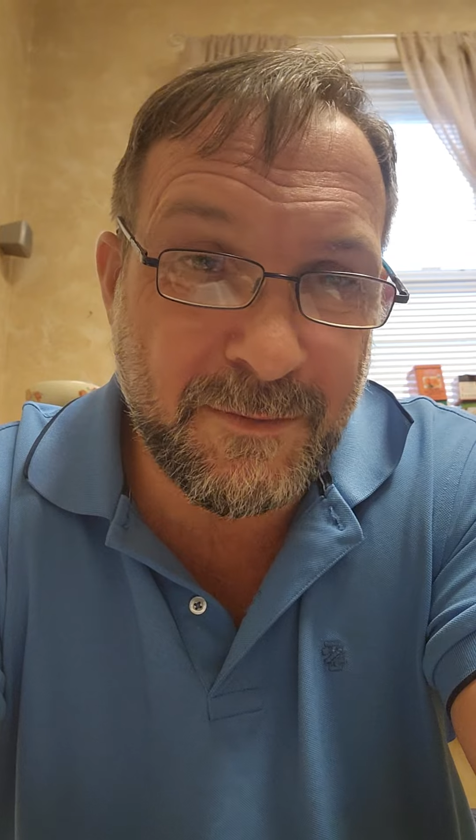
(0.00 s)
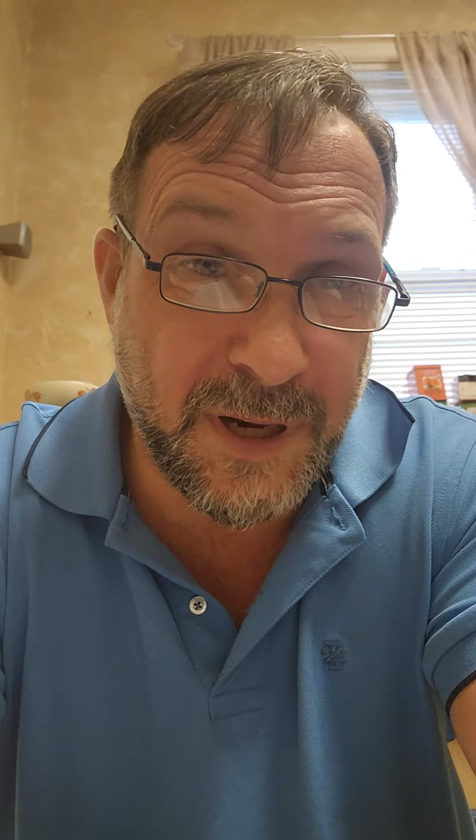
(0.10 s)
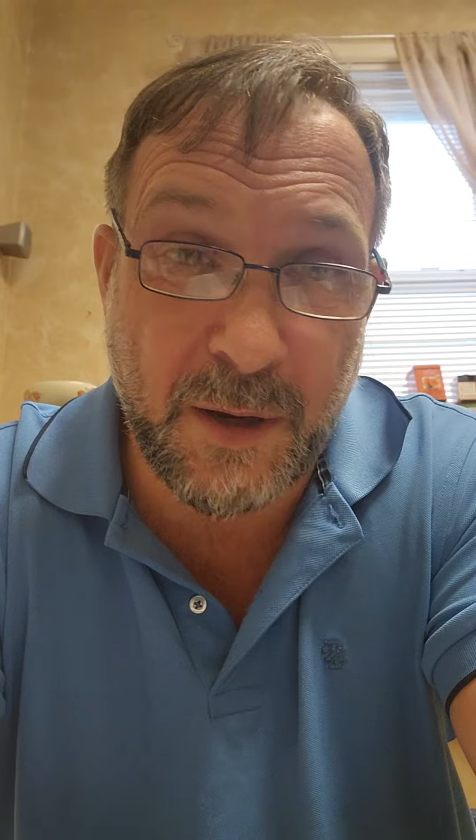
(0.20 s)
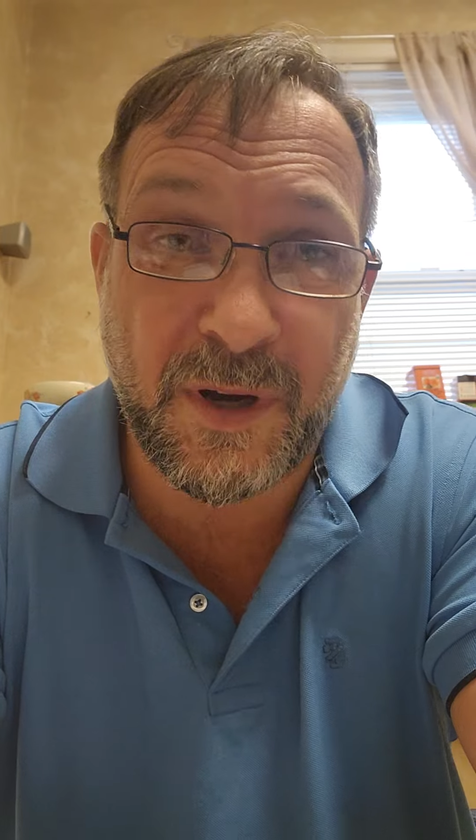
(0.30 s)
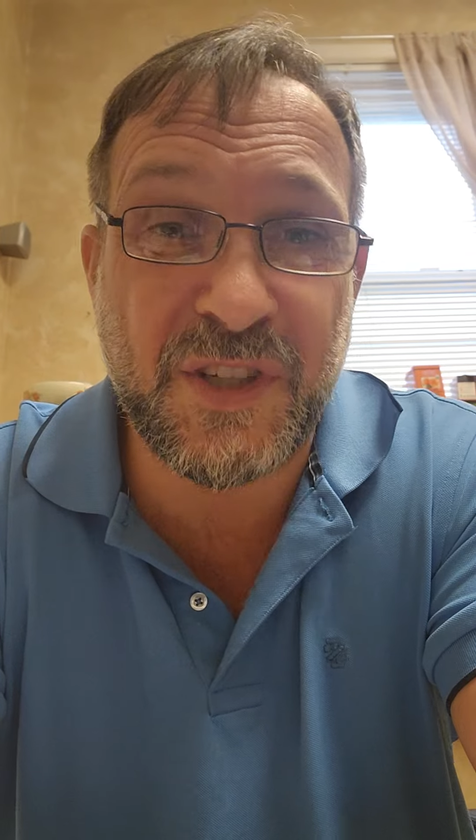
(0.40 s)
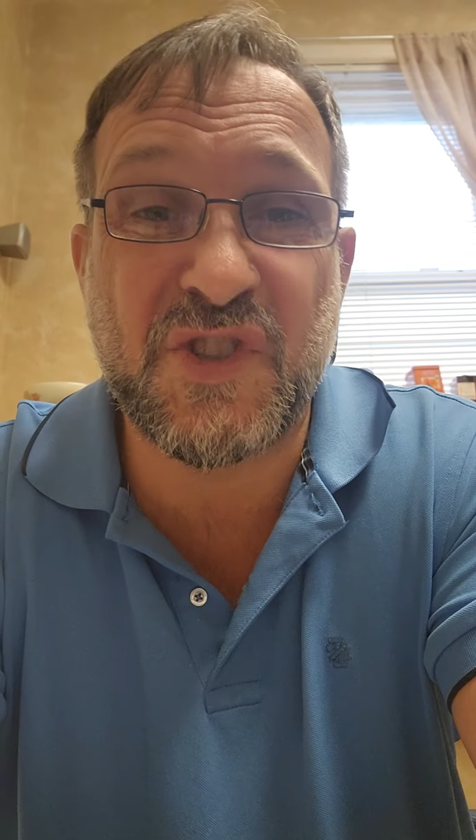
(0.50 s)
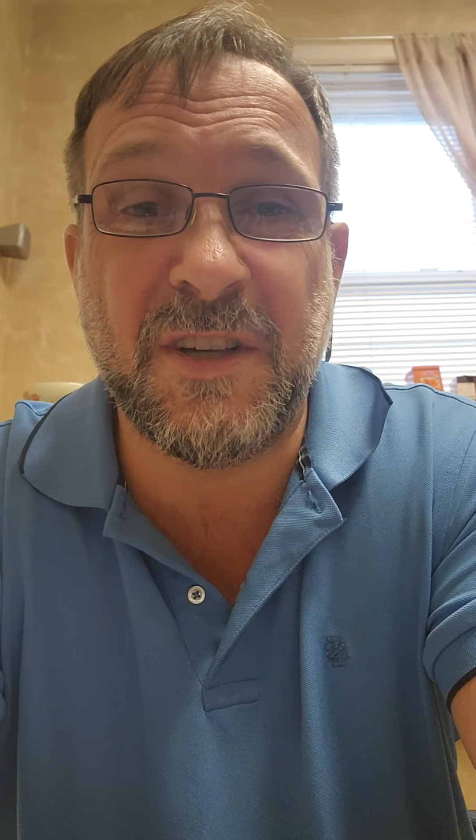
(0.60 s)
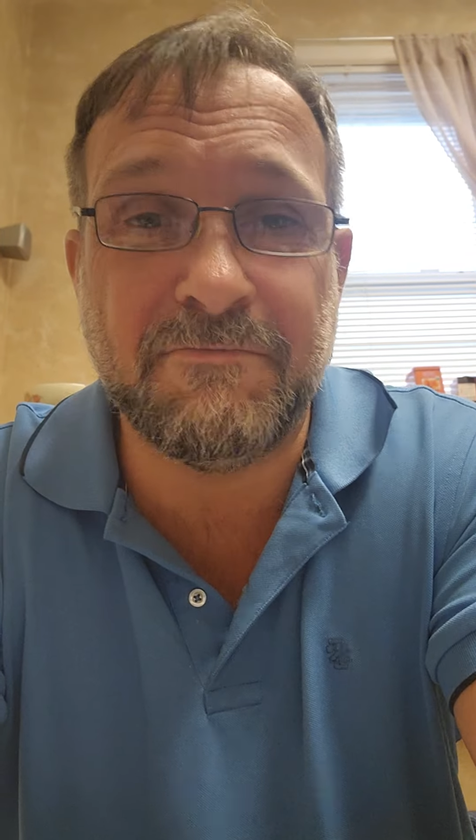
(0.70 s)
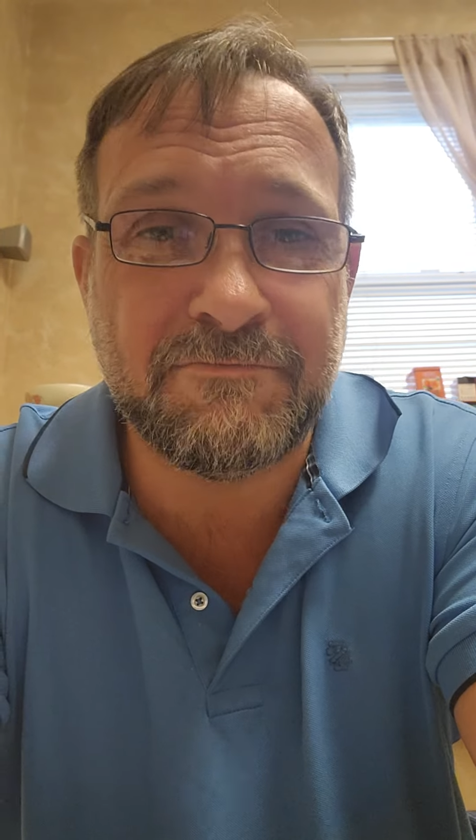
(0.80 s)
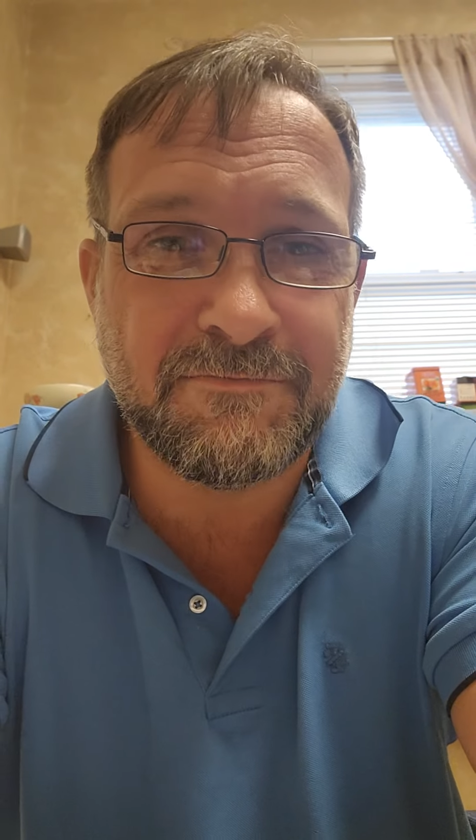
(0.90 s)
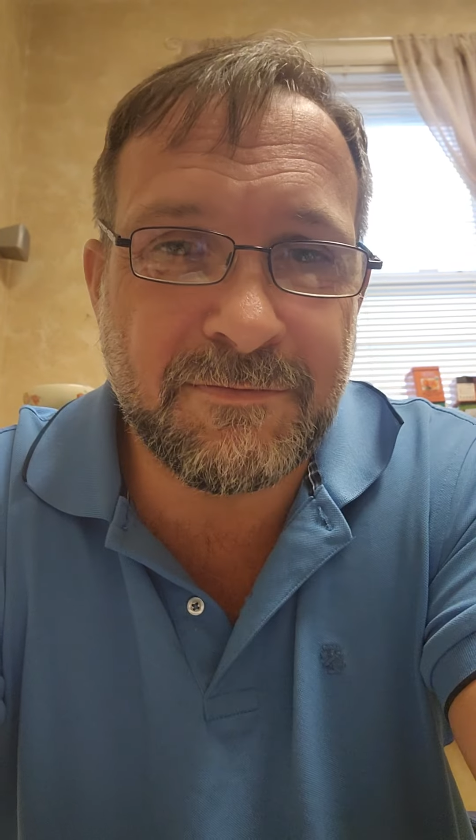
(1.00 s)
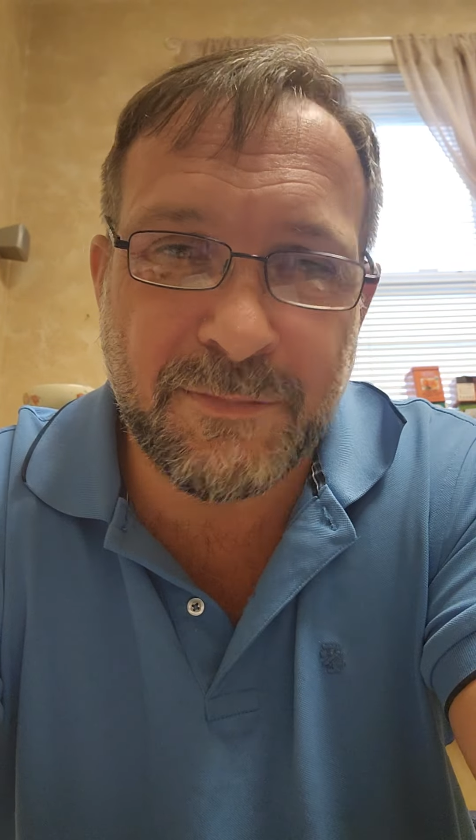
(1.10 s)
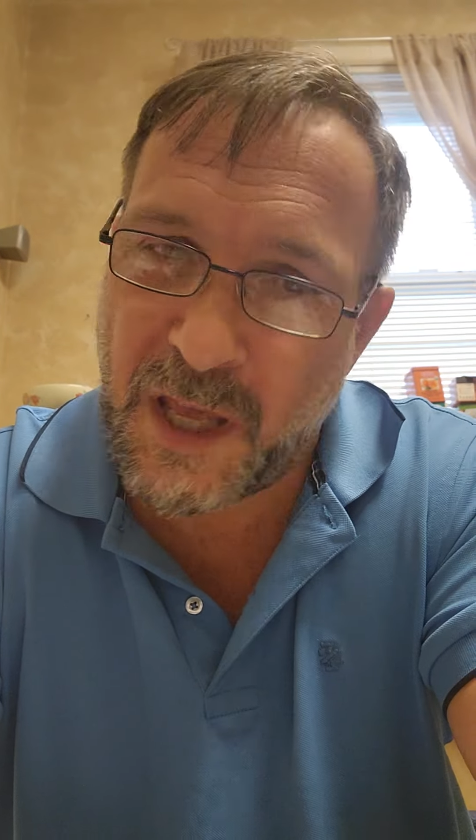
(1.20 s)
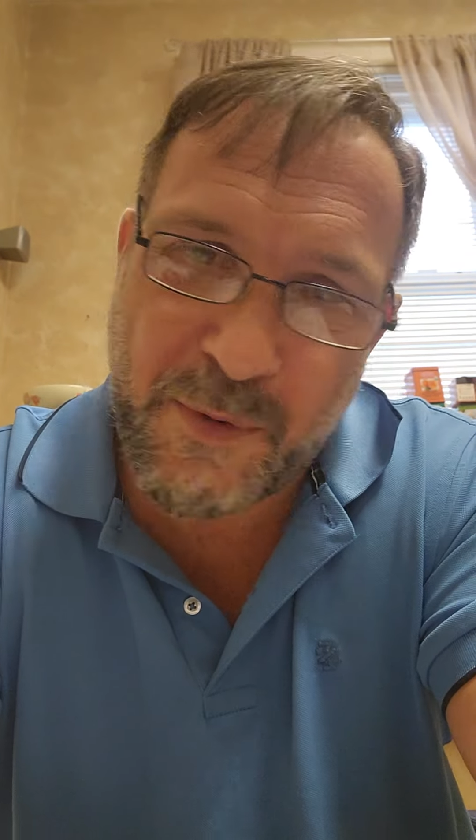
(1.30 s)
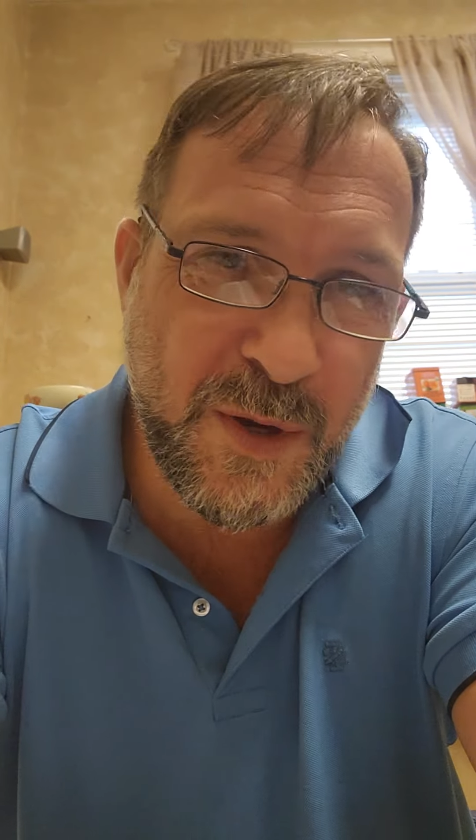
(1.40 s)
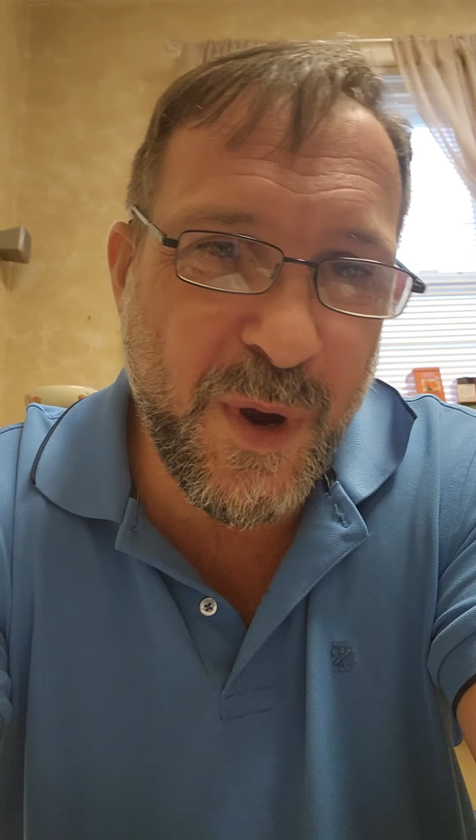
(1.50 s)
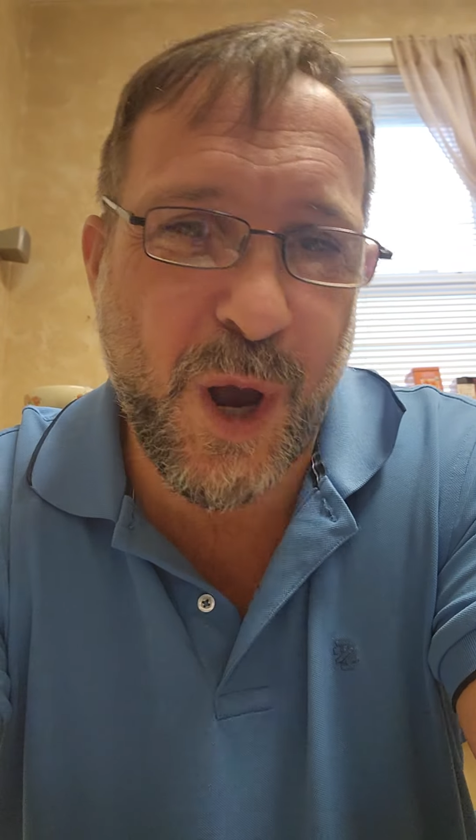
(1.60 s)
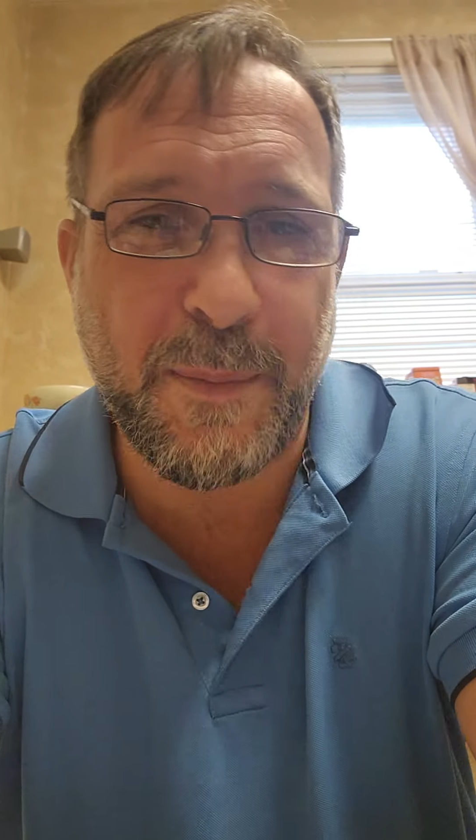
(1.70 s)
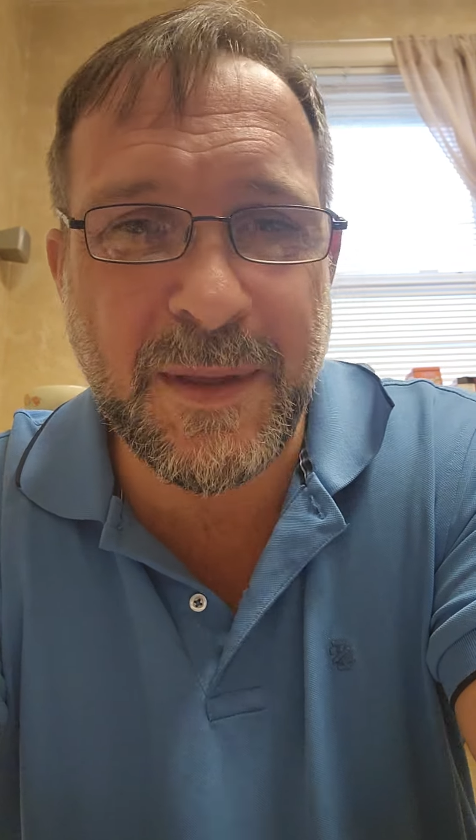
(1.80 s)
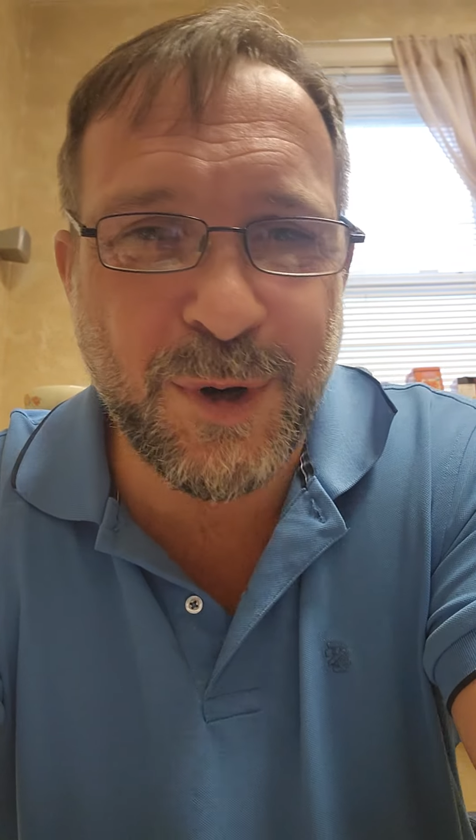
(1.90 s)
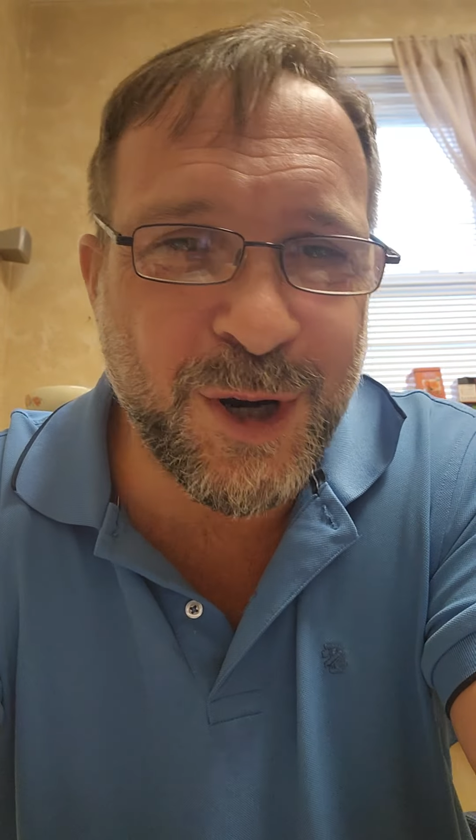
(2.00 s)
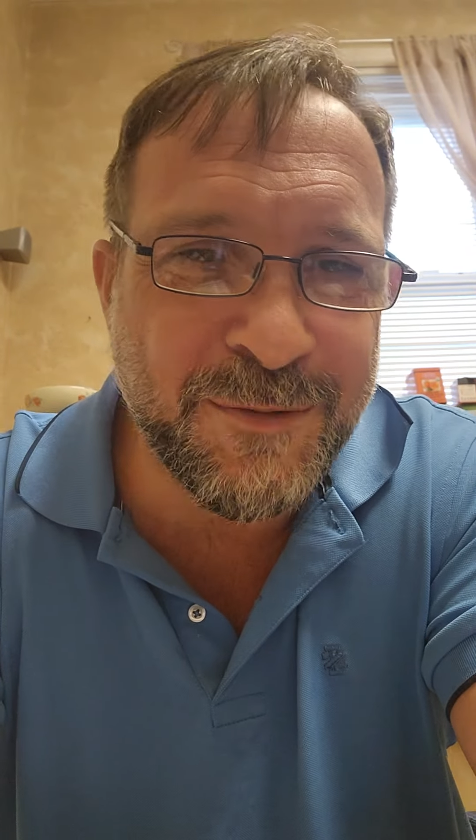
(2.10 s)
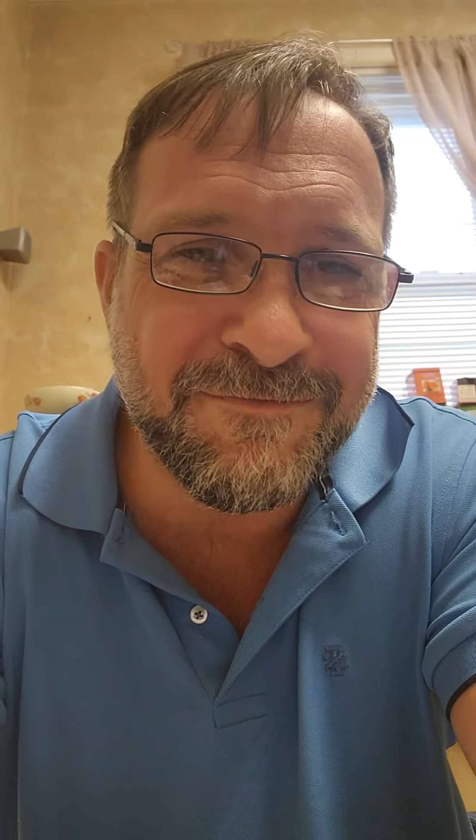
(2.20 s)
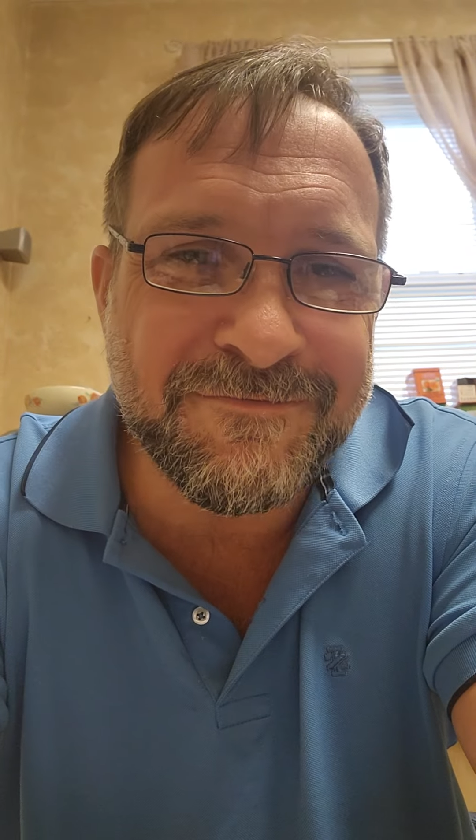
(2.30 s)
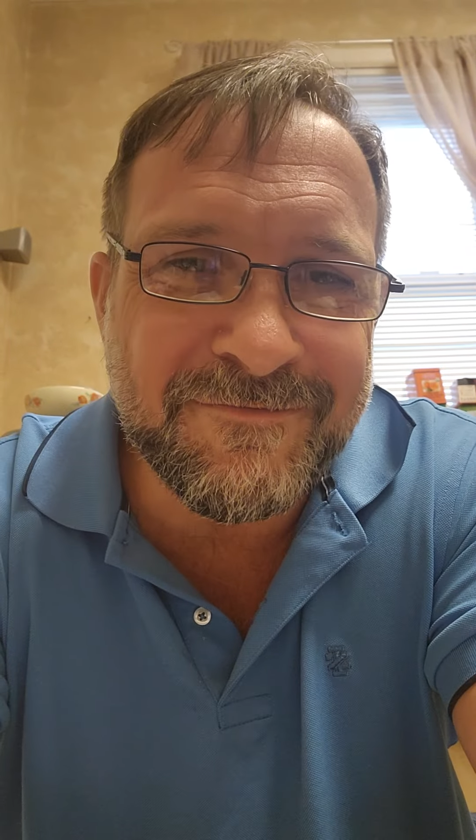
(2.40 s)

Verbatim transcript: Play it while you sleep. Play it when you wake up in the morning.